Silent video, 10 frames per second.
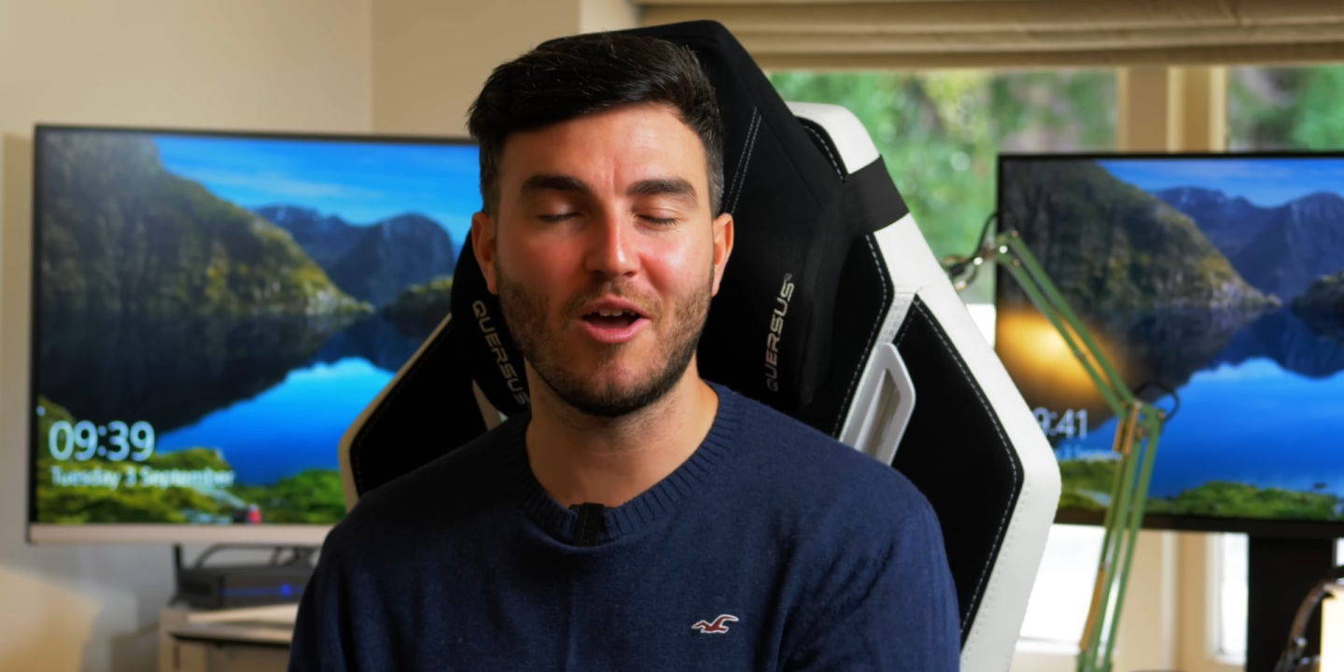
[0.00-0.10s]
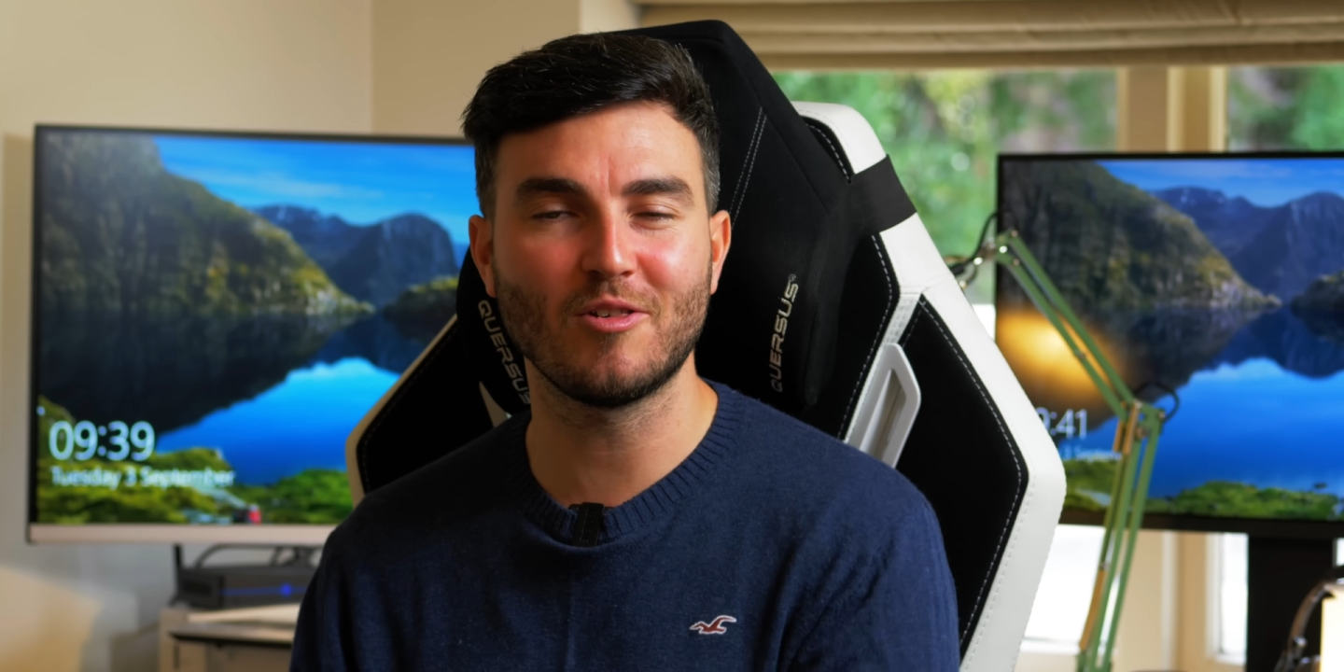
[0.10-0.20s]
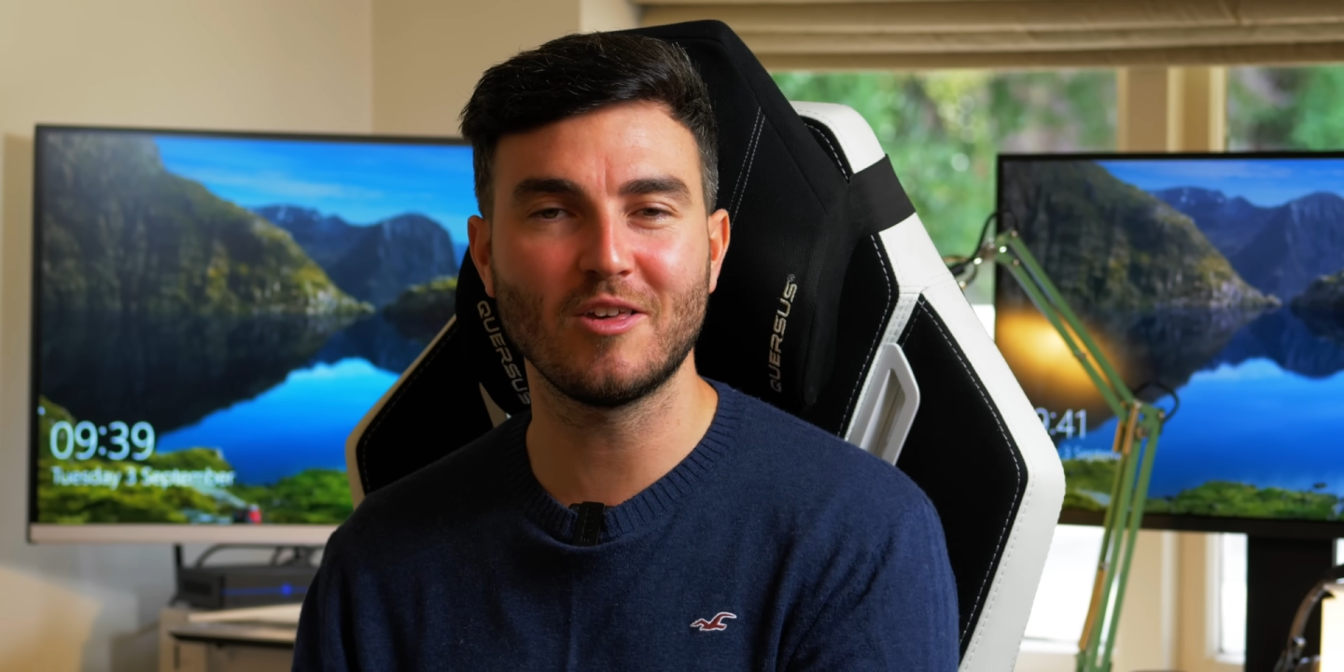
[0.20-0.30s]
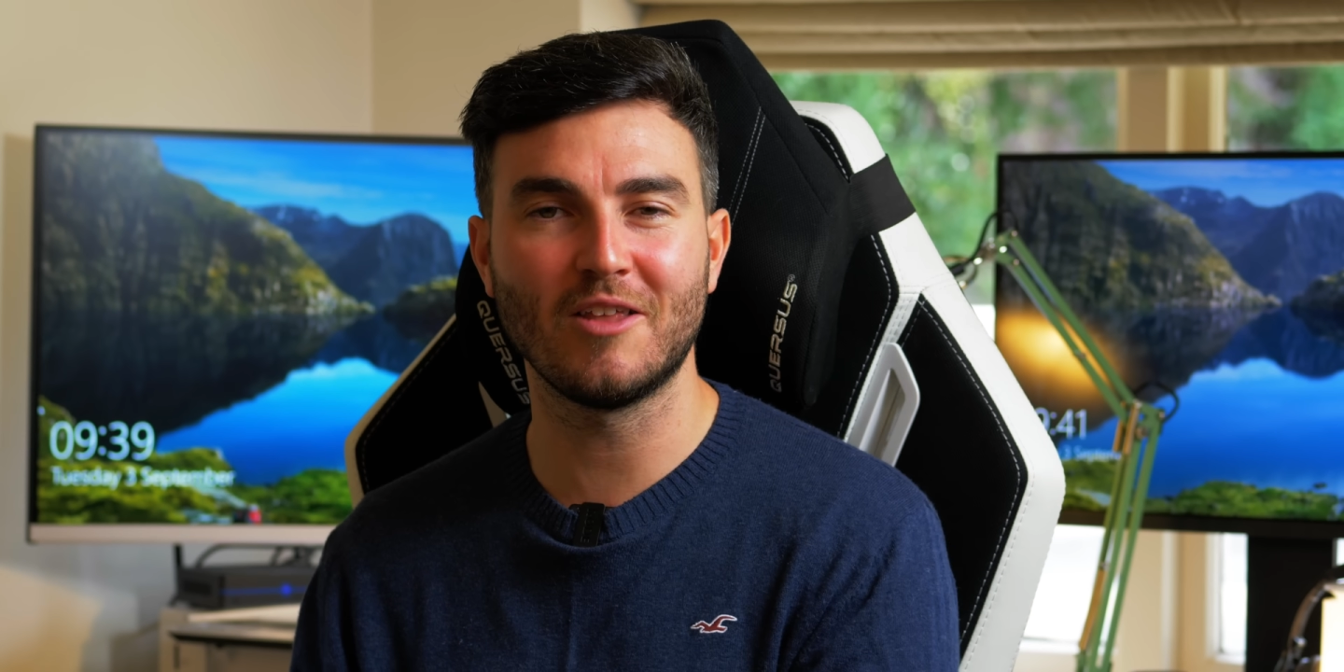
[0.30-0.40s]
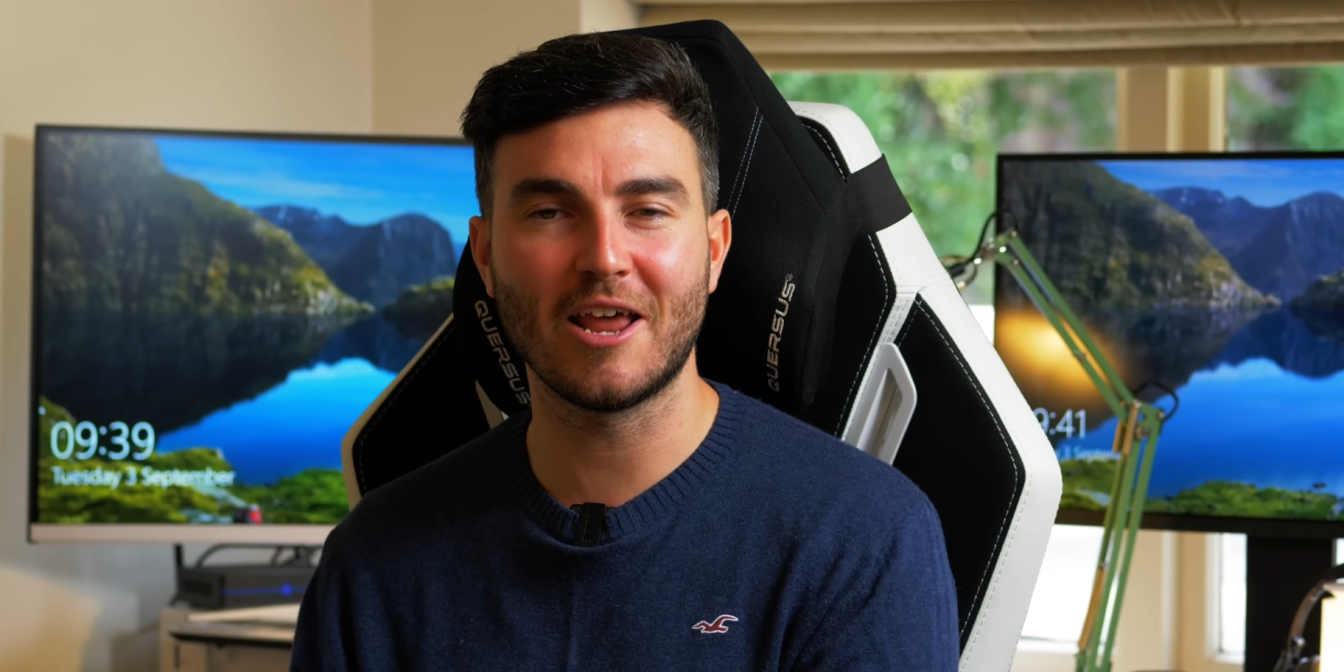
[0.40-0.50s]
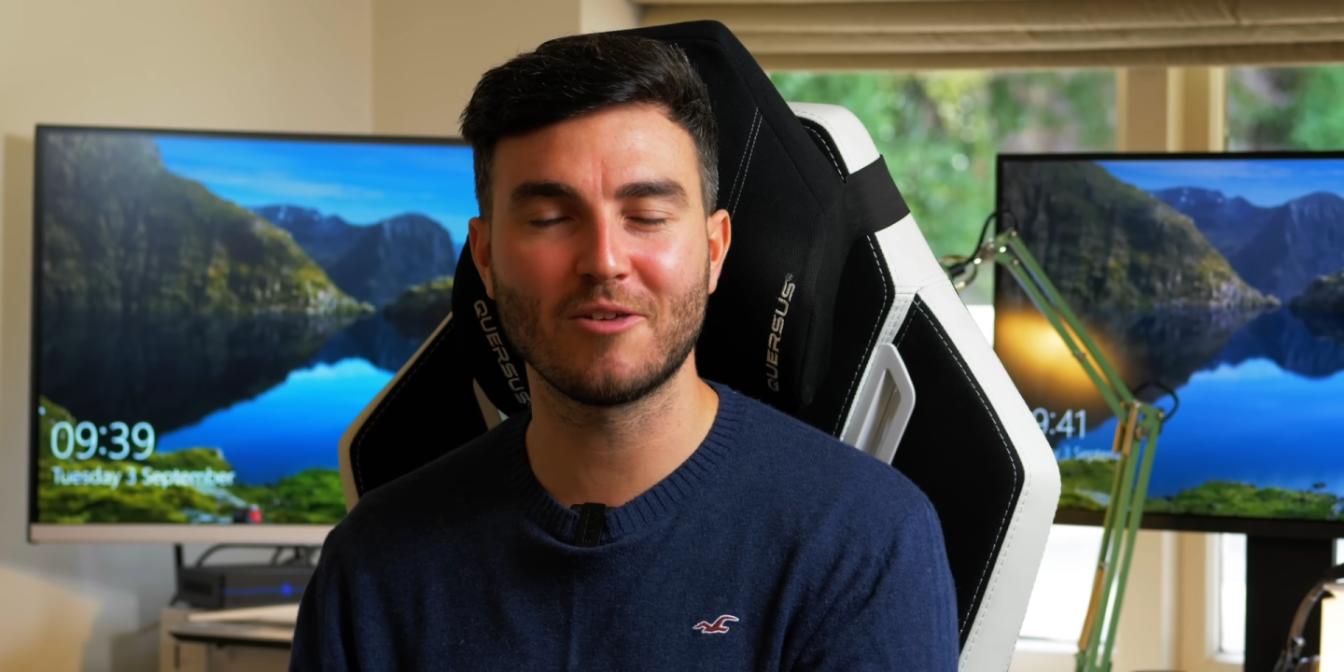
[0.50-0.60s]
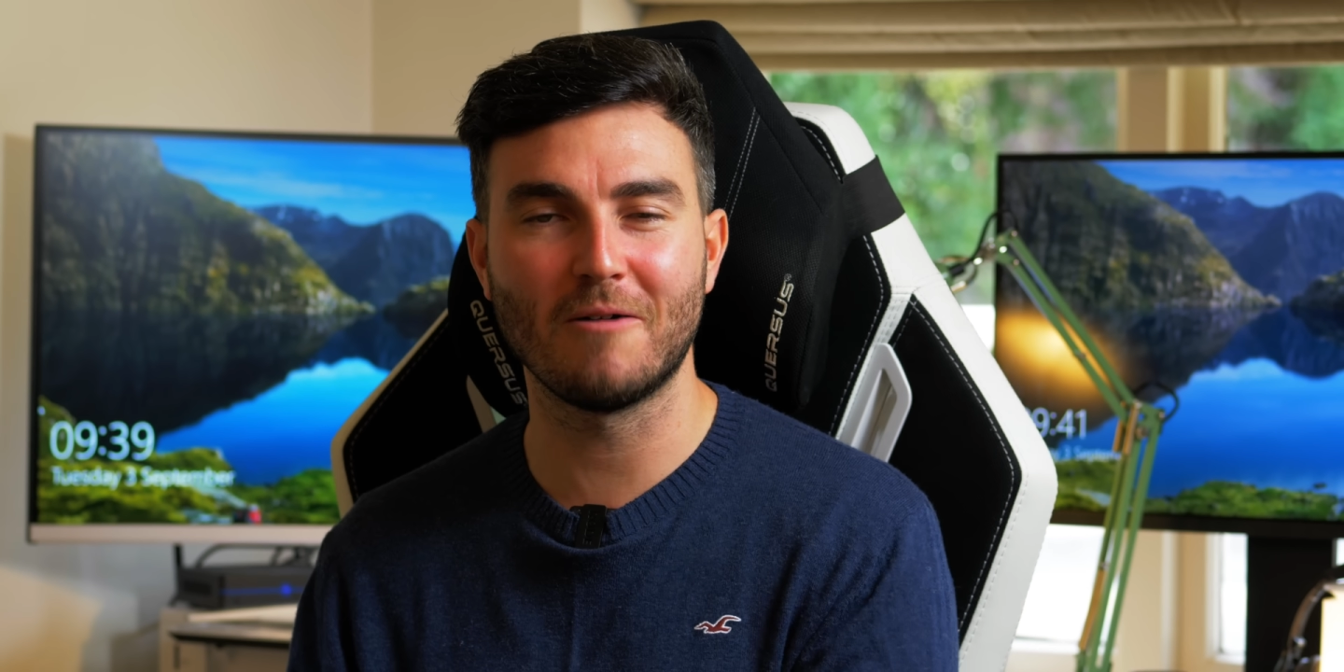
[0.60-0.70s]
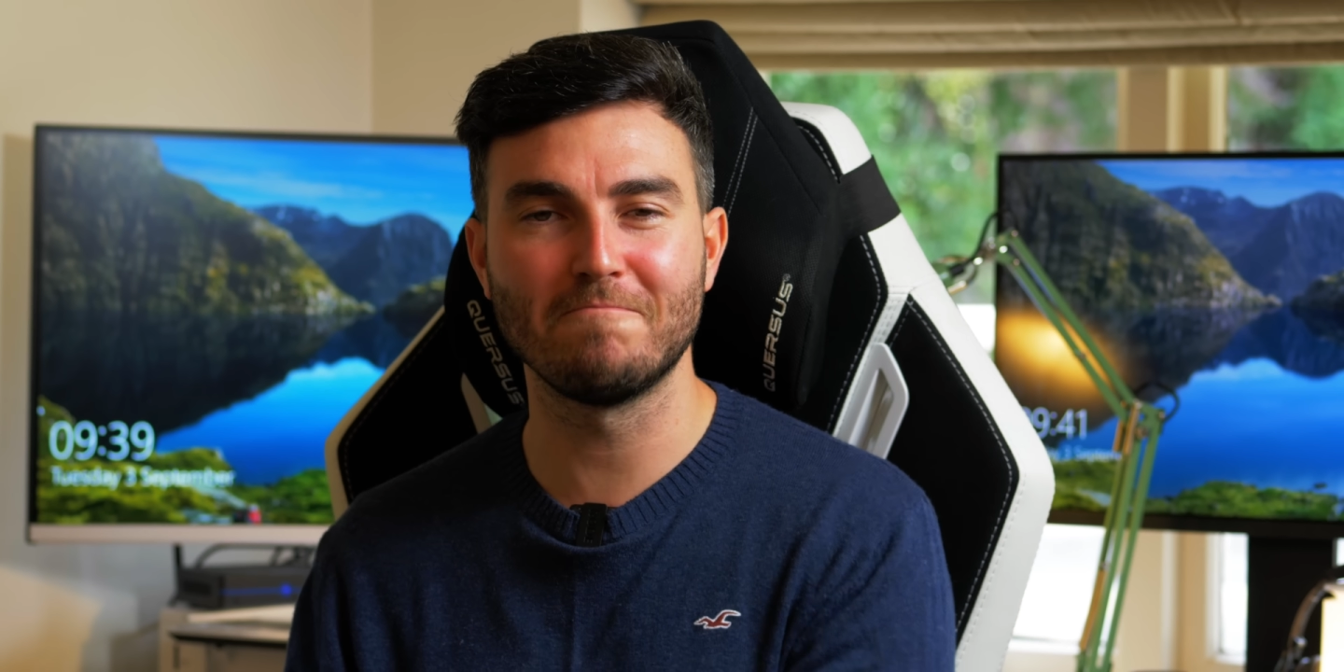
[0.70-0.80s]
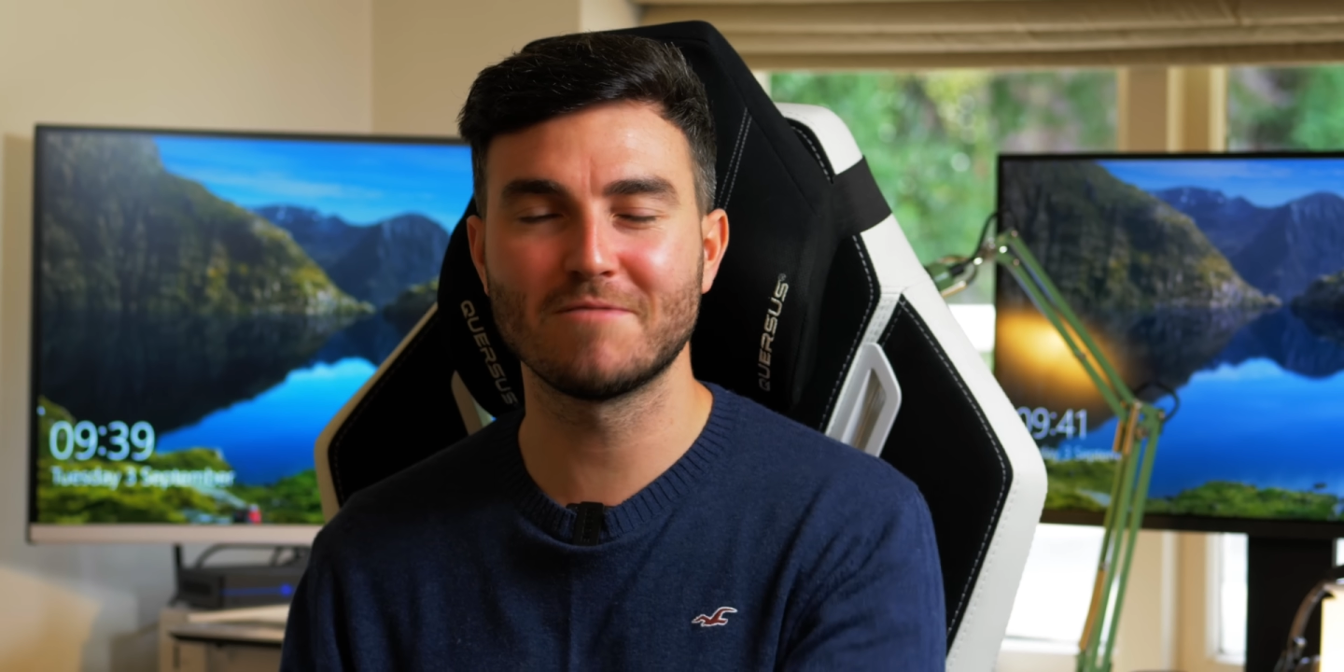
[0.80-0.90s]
I'll see you in the next one.